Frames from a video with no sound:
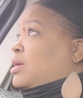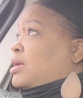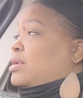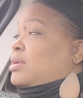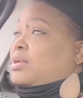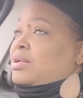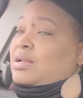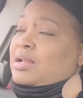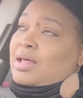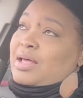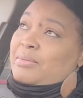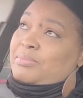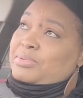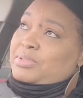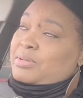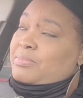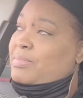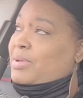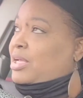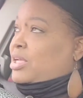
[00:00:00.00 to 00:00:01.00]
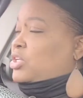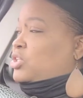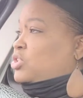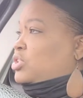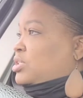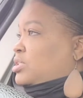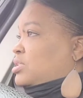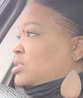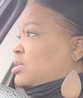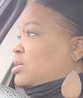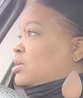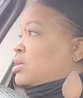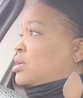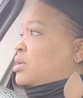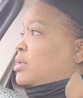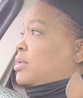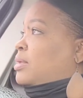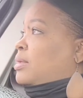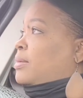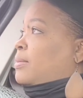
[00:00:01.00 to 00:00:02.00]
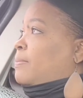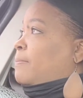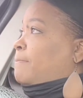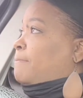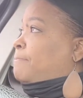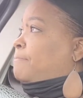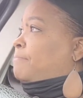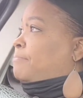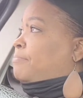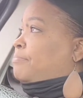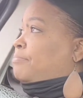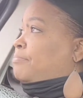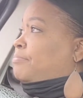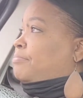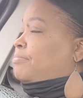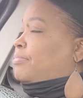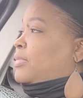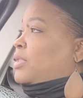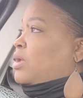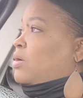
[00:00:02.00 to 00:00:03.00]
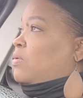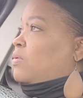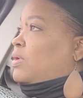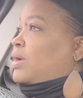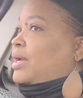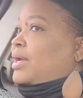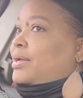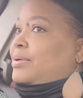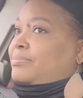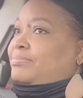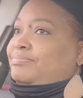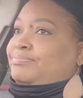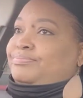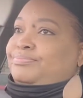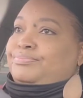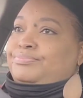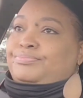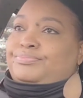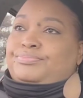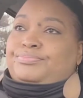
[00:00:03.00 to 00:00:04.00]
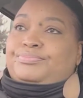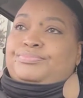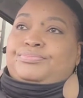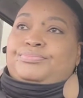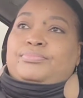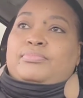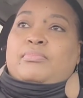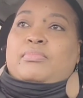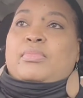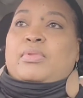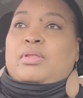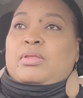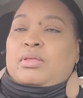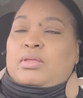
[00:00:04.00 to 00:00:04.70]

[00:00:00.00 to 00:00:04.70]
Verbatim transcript: out of the lobster Thank mac and cheese. i in a minute. Okay. Thank